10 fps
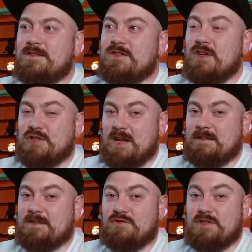such
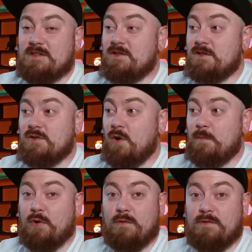industries just not
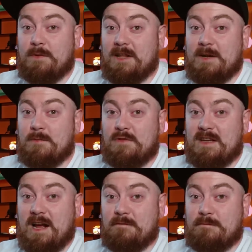profitable anymore. They
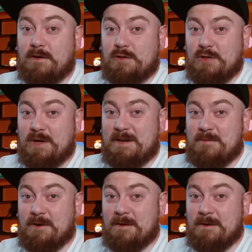can't function anymore.